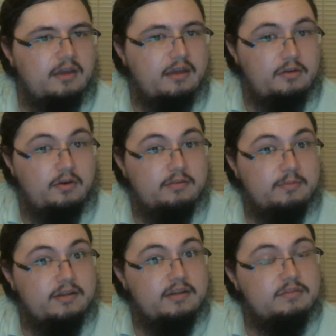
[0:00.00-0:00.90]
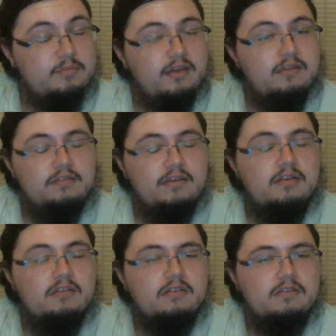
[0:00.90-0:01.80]
and your explanation makes
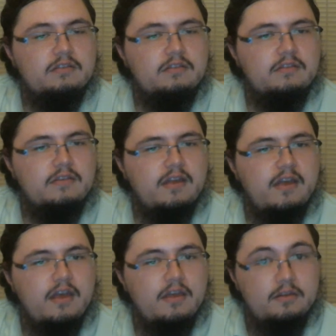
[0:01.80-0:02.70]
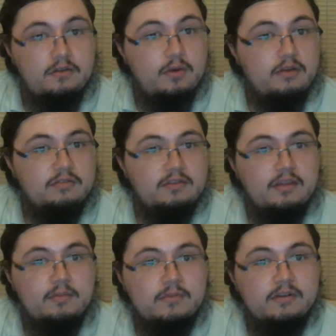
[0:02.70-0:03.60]
sense, then you
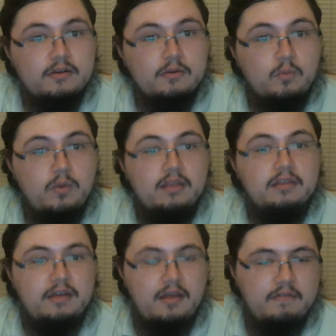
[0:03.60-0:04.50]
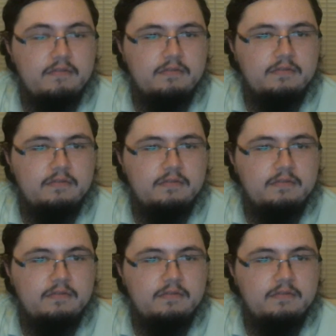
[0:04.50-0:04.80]
understand the material well enough